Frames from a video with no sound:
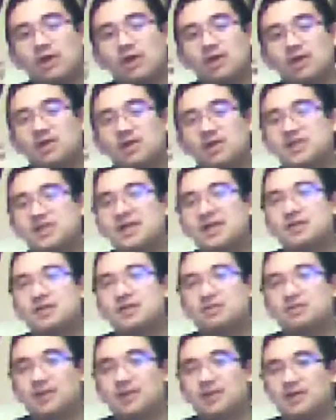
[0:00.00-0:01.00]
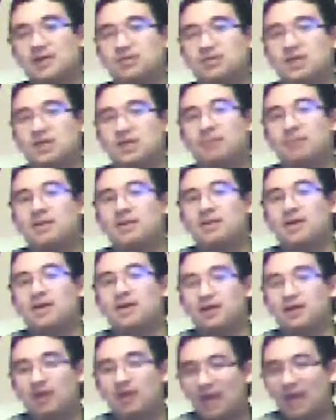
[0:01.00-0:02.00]
a Nintendo Direct that was
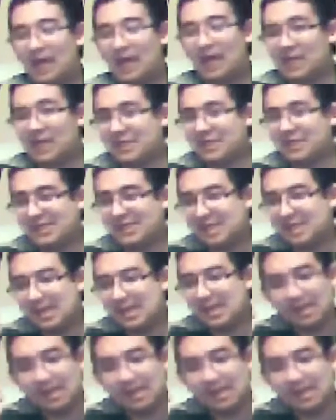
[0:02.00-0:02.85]
happening, and